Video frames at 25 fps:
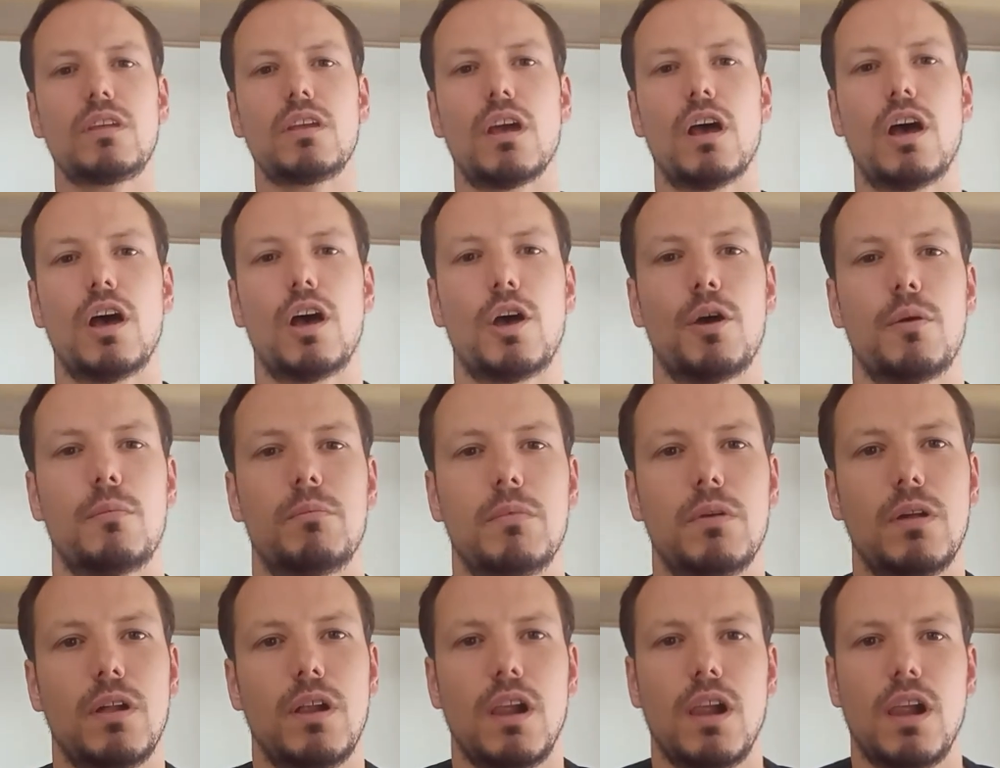
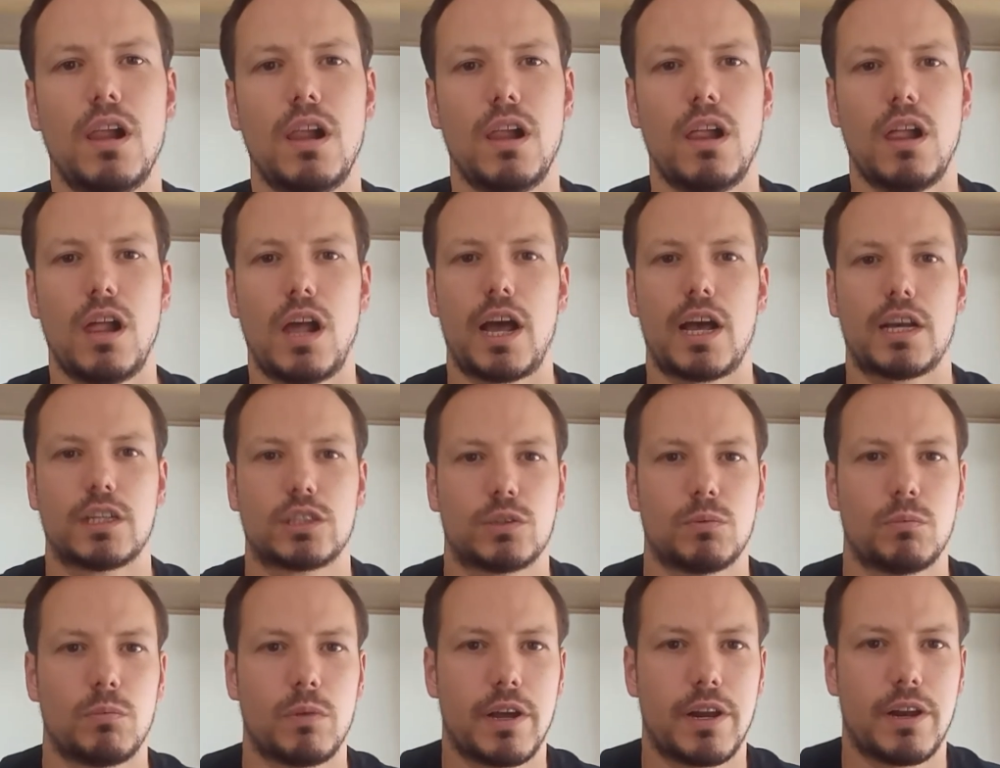
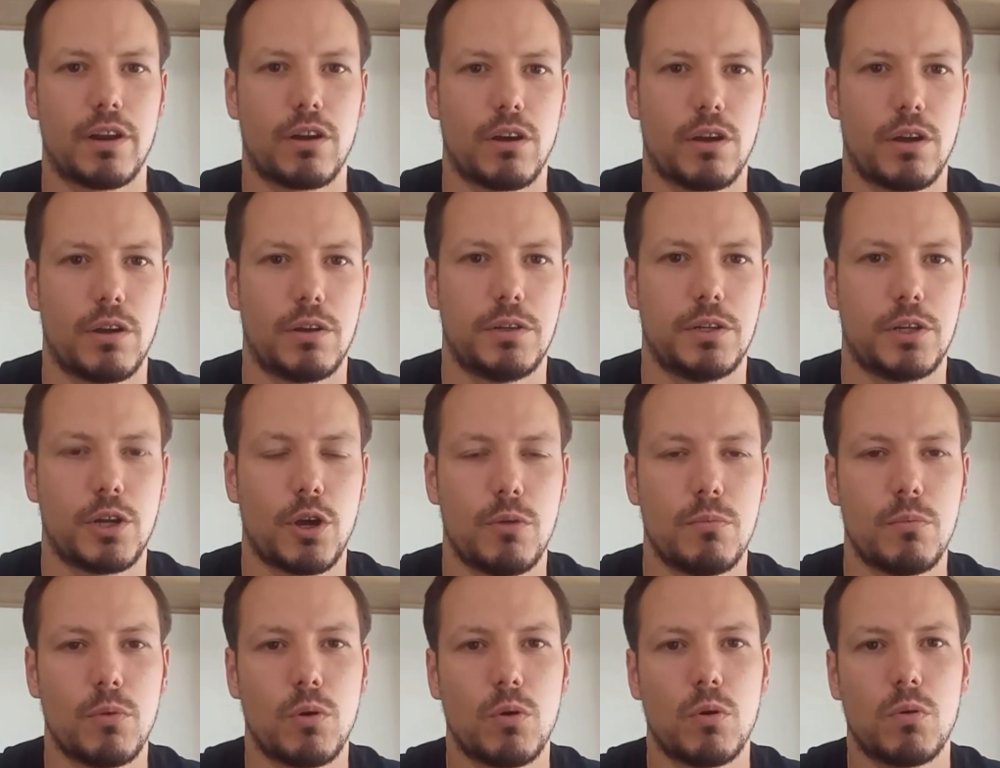as and when I
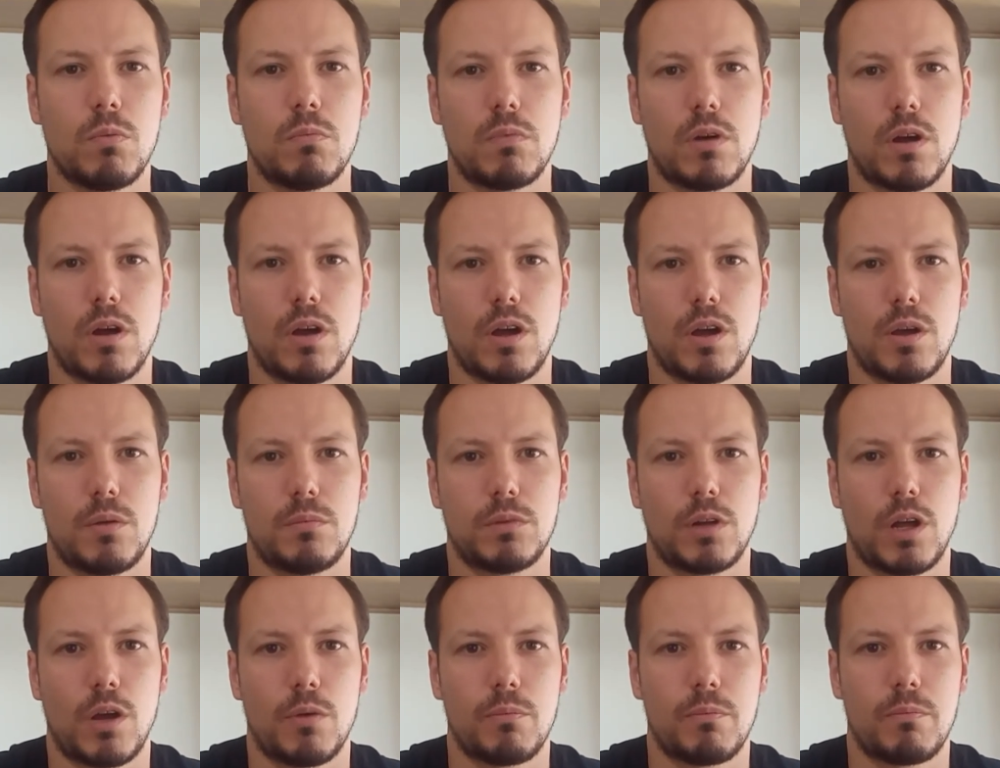know more,
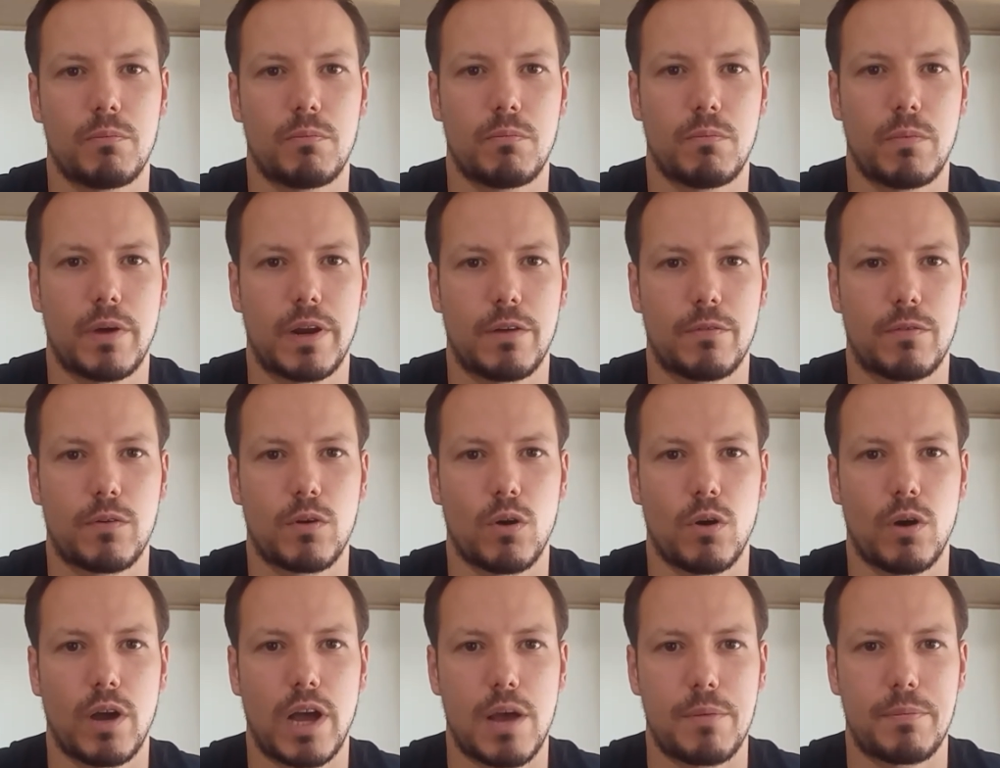like when I've
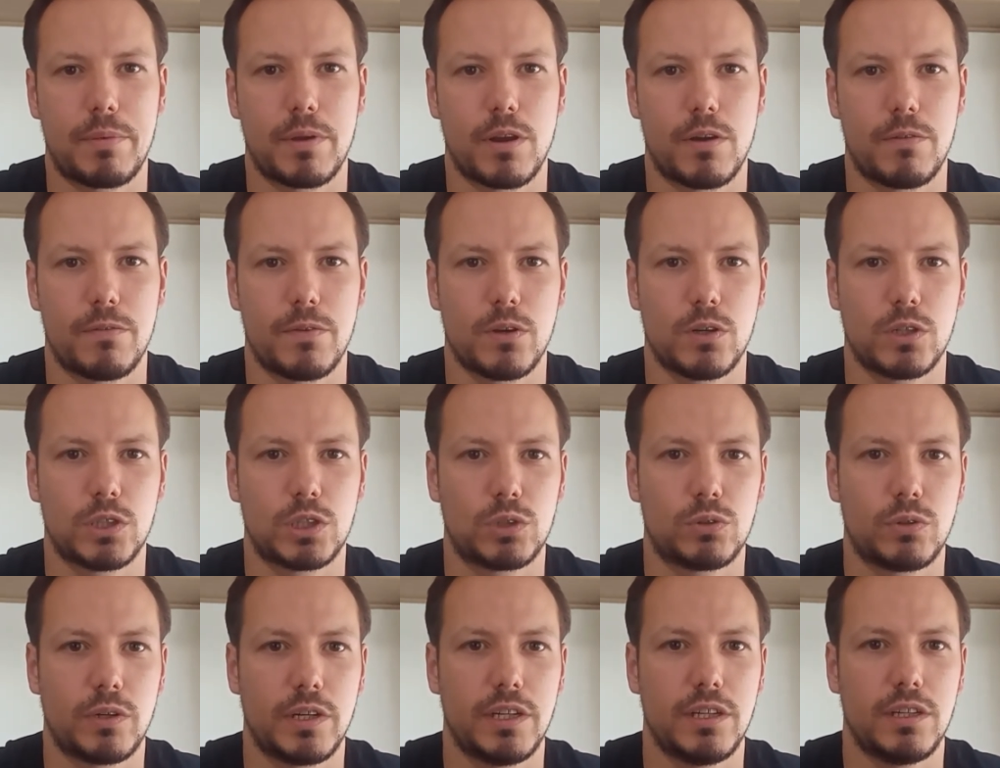got Happy
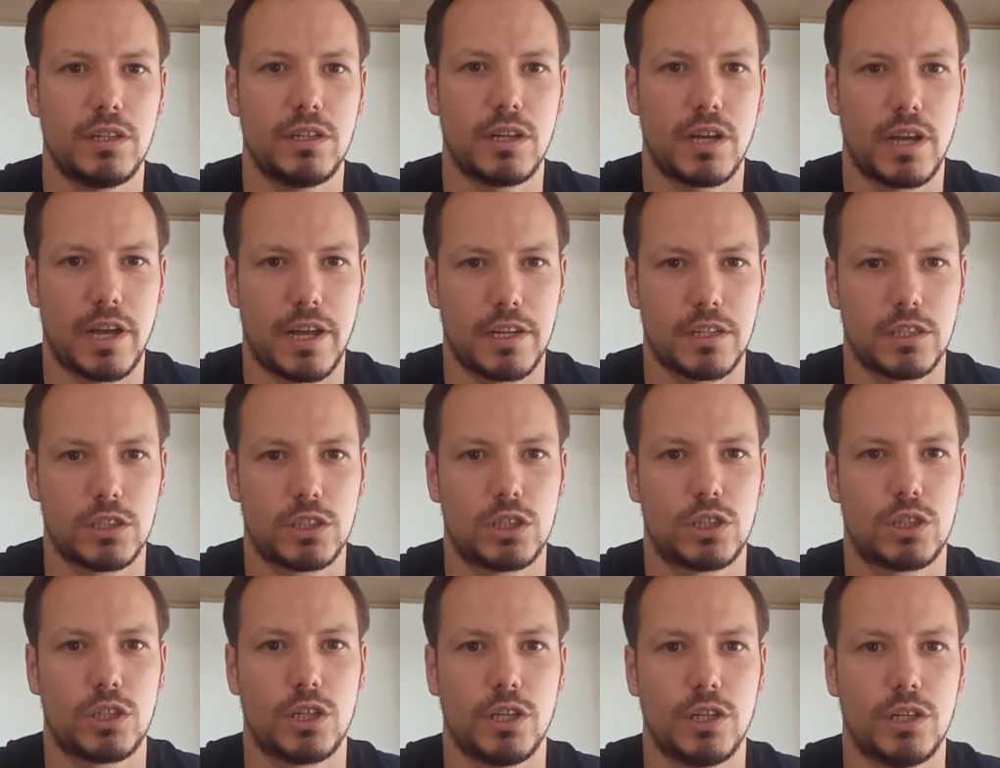Anniversary and
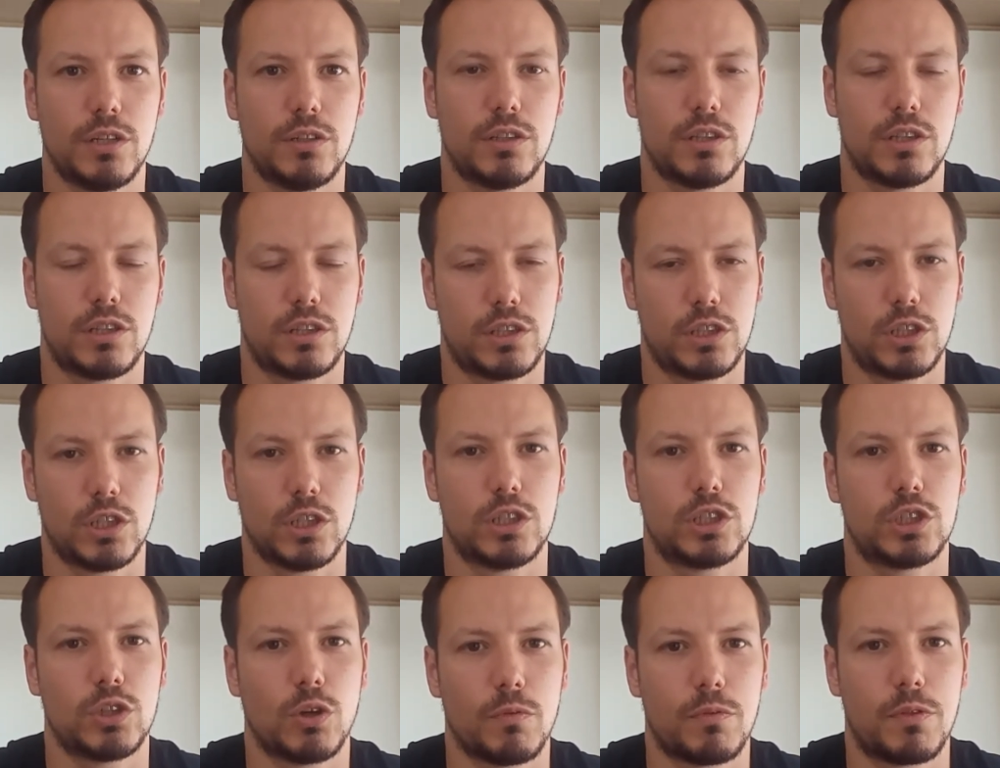the
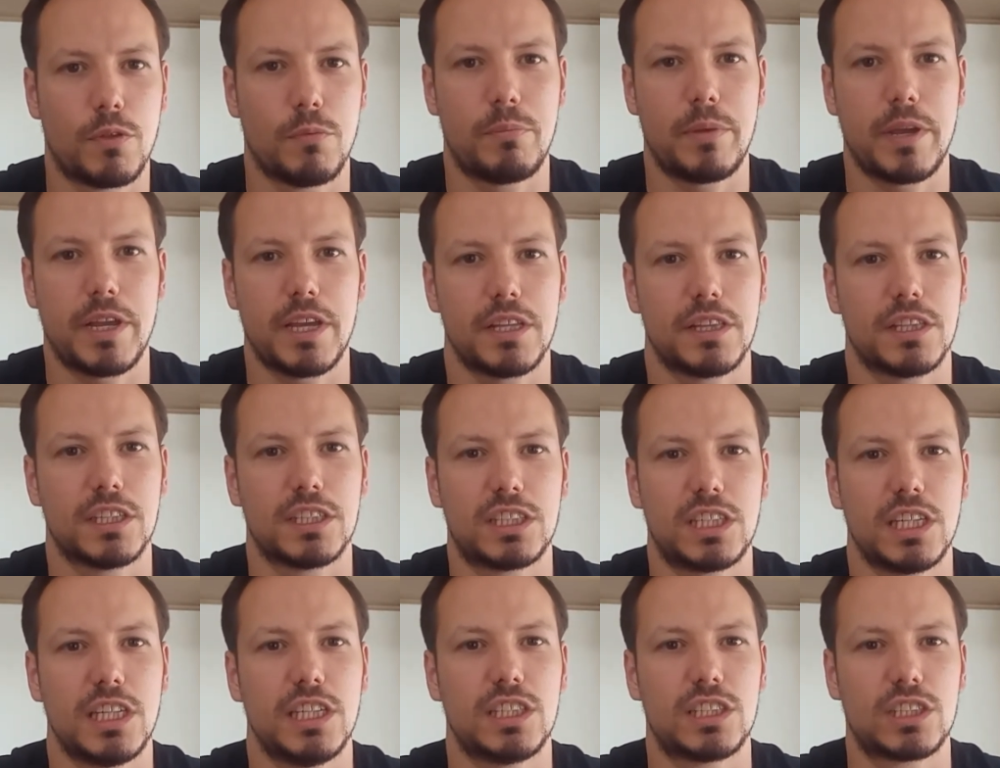sort of the B and the
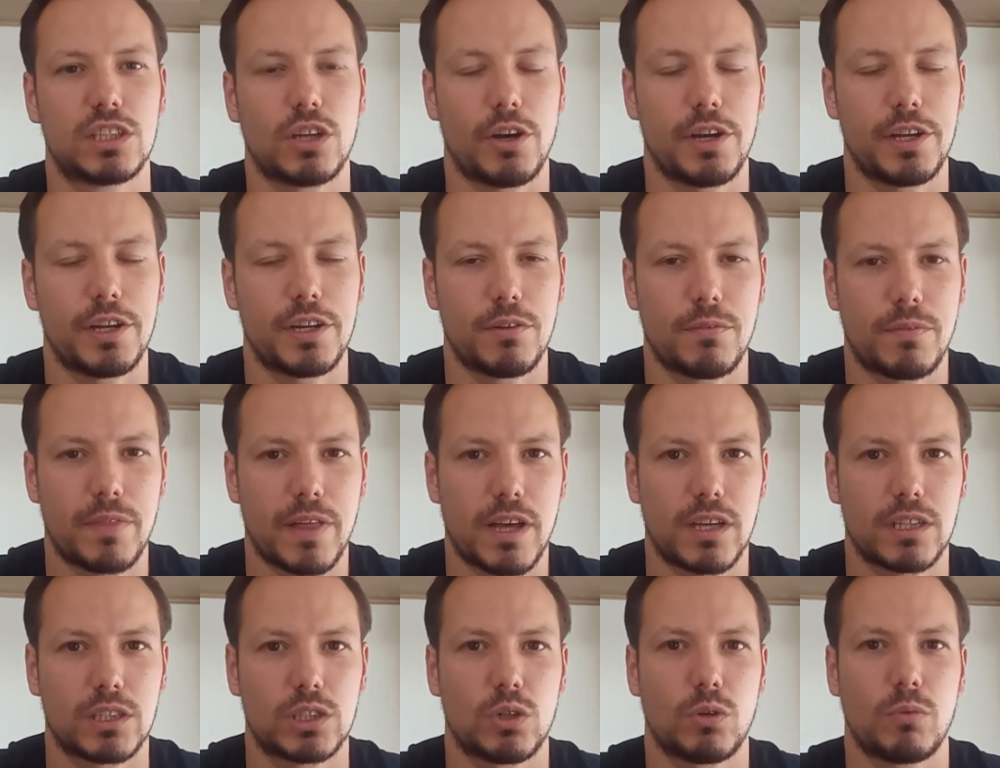C side of
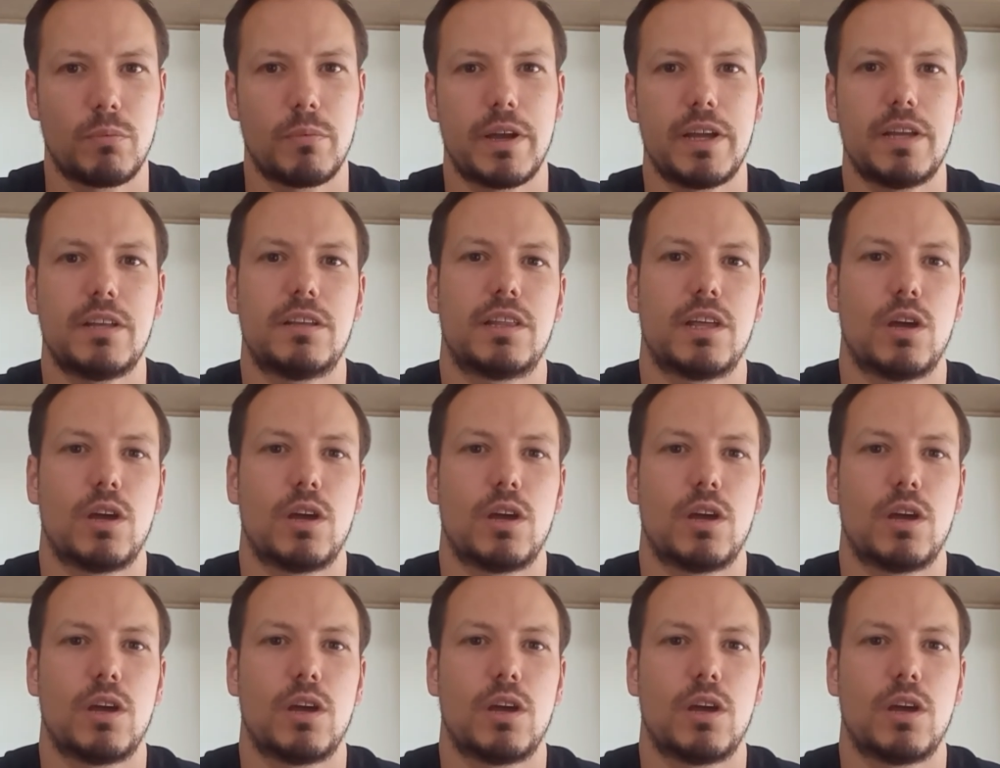that song made.